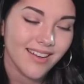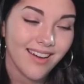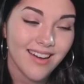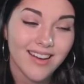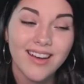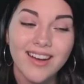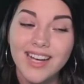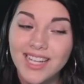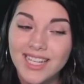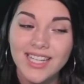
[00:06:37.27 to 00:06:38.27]
Oh,
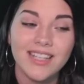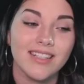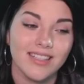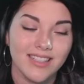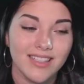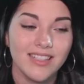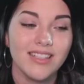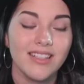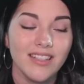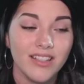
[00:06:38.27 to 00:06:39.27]
honey,
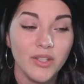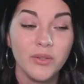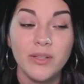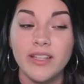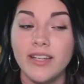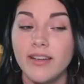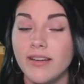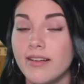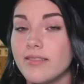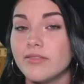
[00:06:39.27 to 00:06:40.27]
you
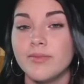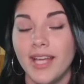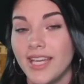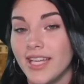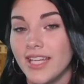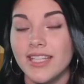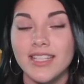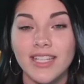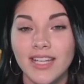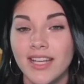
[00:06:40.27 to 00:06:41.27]
love me,
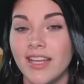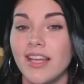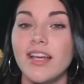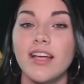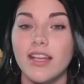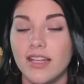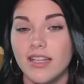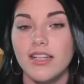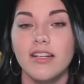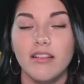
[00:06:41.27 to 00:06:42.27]
and yeah,
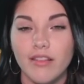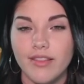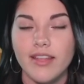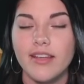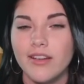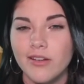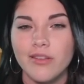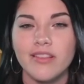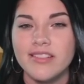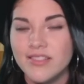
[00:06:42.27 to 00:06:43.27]
the
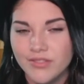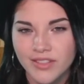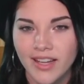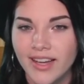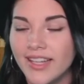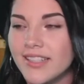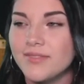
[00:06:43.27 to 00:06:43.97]
earth is flat.